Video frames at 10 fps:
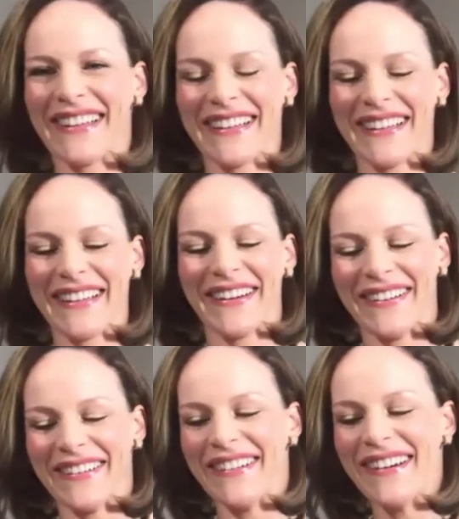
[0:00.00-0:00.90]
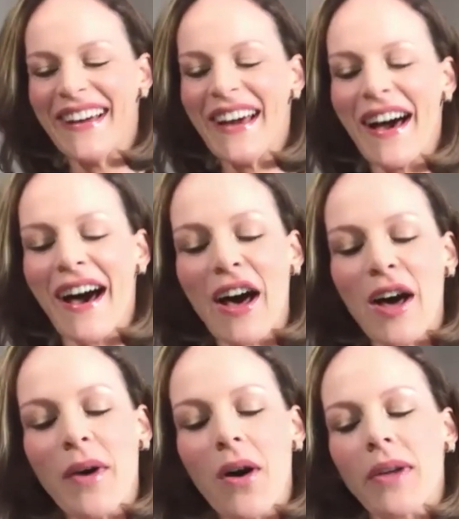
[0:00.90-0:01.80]
There you go.
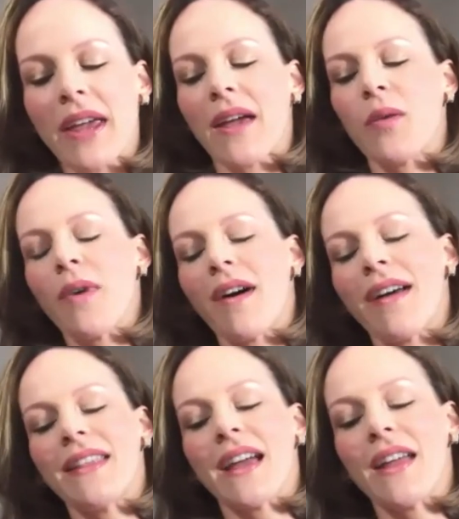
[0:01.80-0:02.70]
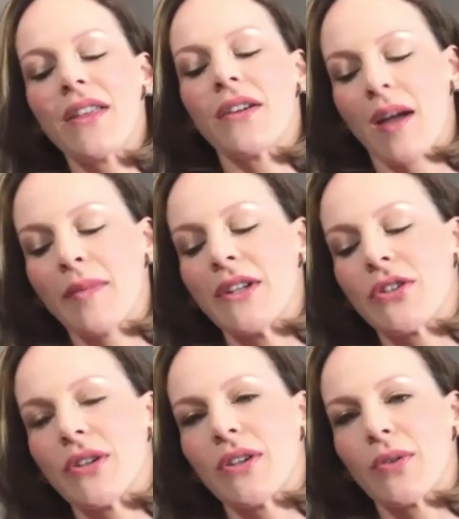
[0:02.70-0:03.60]
Okay, well, in the other, I'm going to
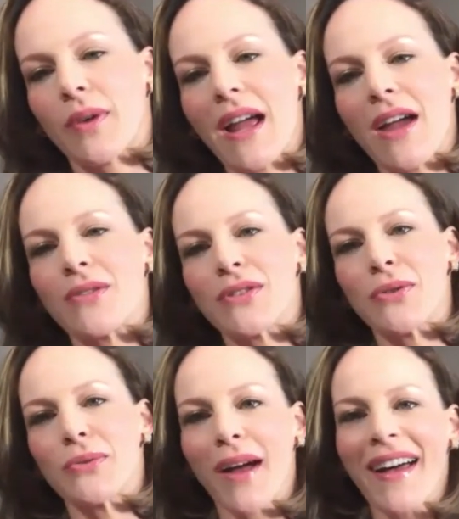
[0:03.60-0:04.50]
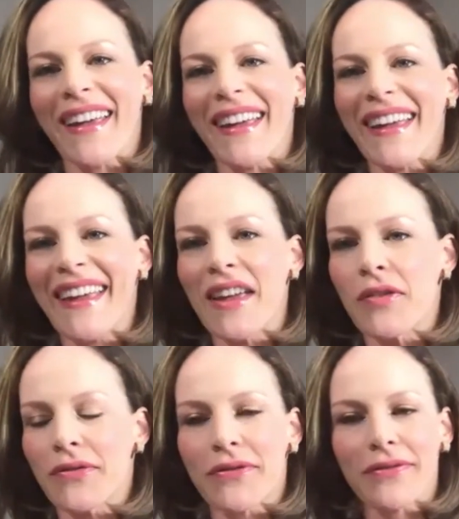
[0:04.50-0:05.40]
turn it around. So, Rye, if
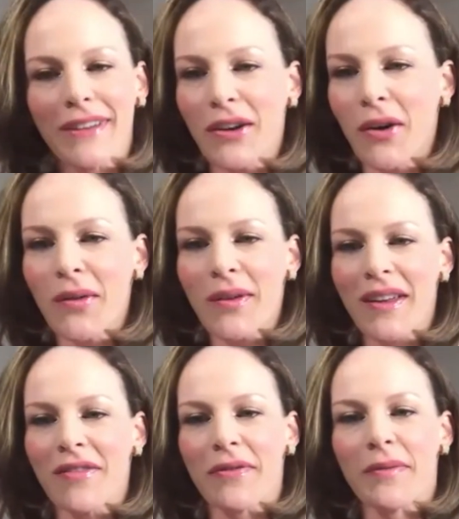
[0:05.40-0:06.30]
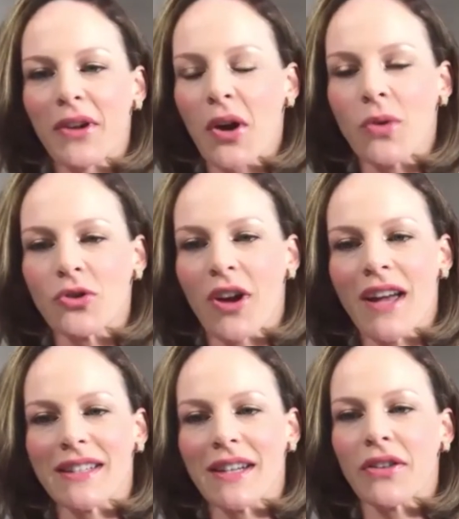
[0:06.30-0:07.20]
Coach
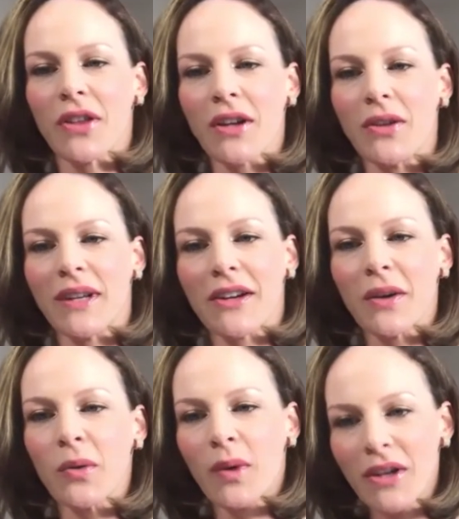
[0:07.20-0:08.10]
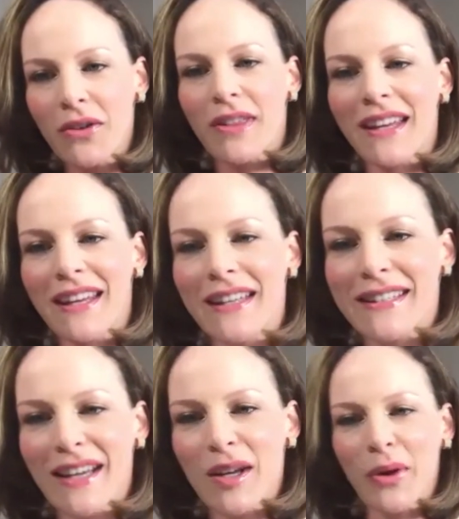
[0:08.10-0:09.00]
Trotz never thought you'd hear it, what do you think he'd
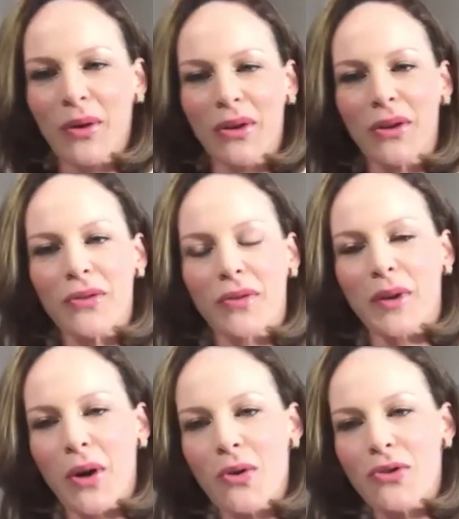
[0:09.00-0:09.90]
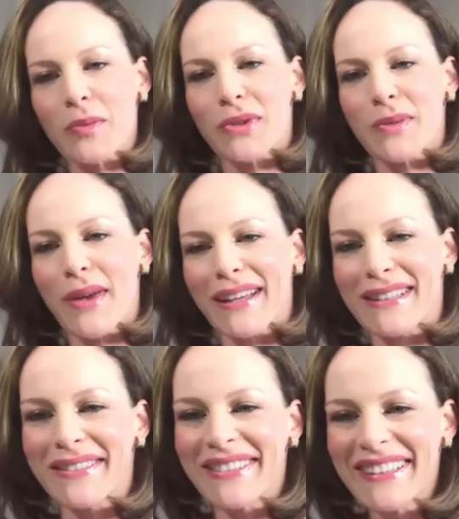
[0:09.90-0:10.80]
say about you from a coaching perspective?